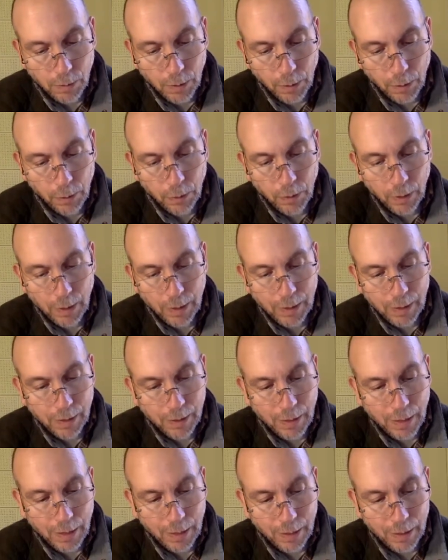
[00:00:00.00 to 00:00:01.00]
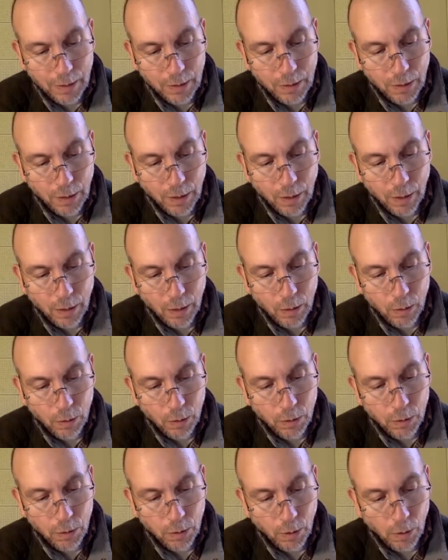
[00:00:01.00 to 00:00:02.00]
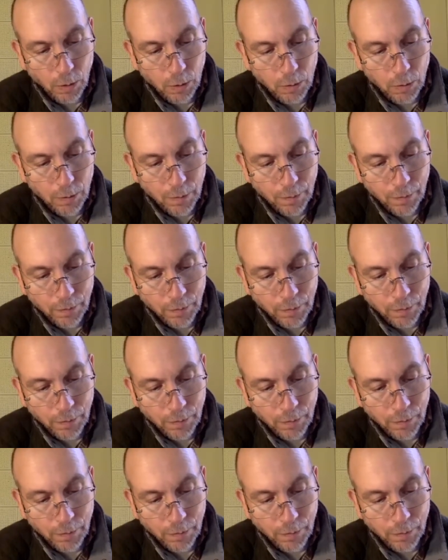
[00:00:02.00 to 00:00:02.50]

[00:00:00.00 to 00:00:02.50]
rather than that he is air or stone?